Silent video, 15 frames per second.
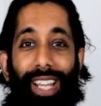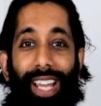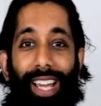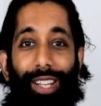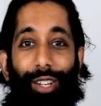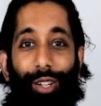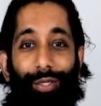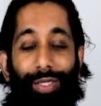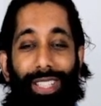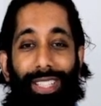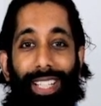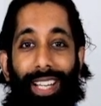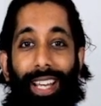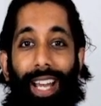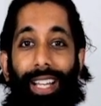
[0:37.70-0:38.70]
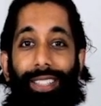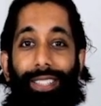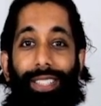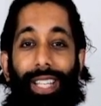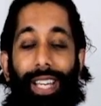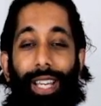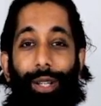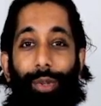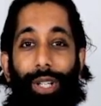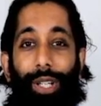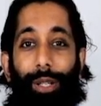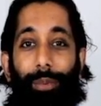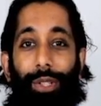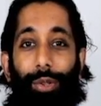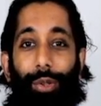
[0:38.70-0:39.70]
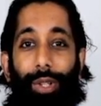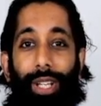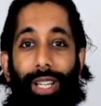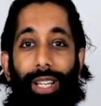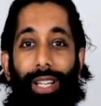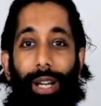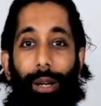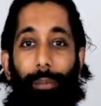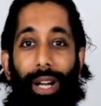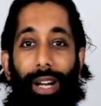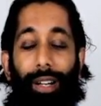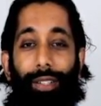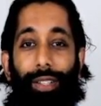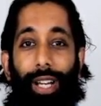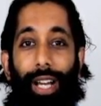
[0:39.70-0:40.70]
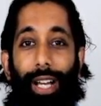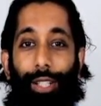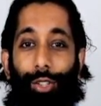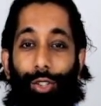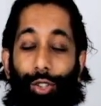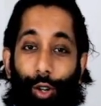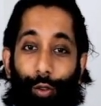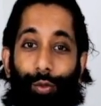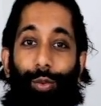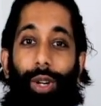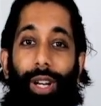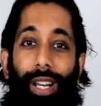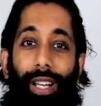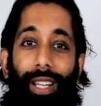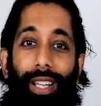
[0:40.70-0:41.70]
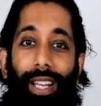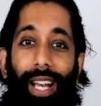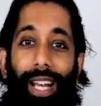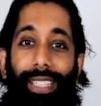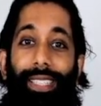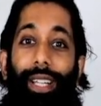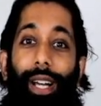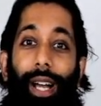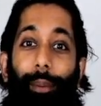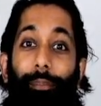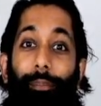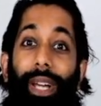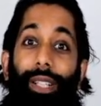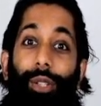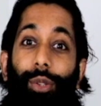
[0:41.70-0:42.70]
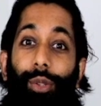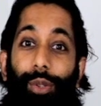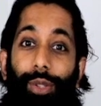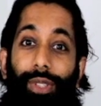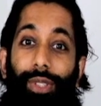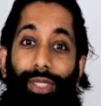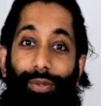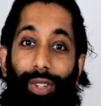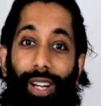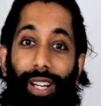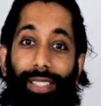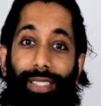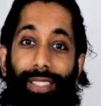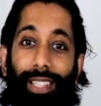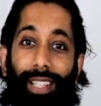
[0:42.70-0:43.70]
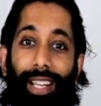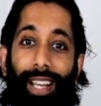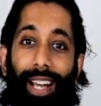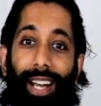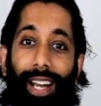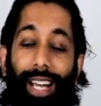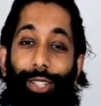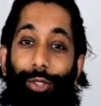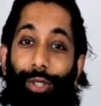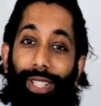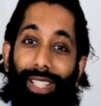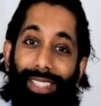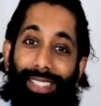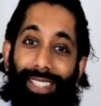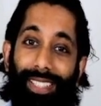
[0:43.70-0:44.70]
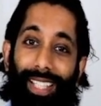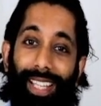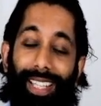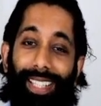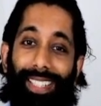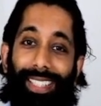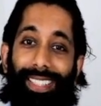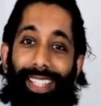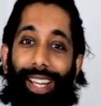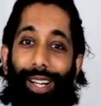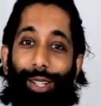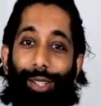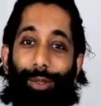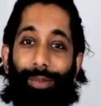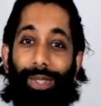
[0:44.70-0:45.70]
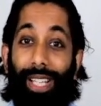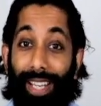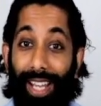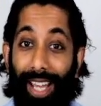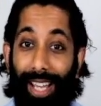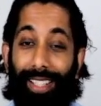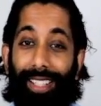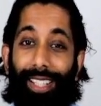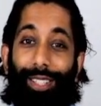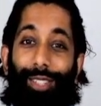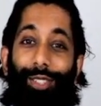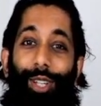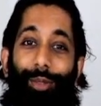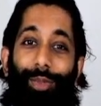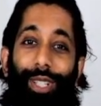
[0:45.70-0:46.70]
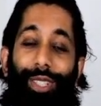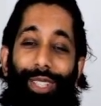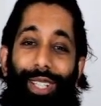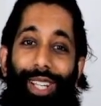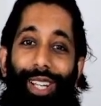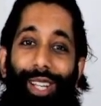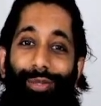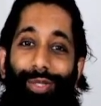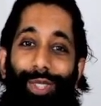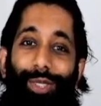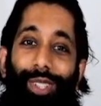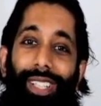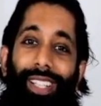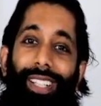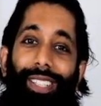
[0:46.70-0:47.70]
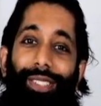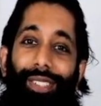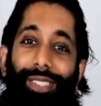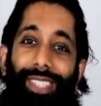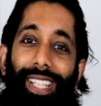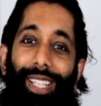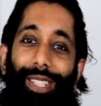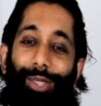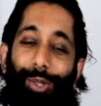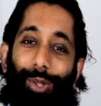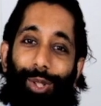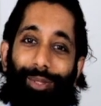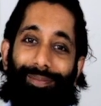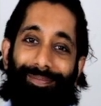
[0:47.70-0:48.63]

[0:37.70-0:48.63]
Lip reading: at INOVIS. And today we're going to be talking about software as a medical device. And joining us today is Neha Gupta. Neha, thank you so much for joining us on today's call.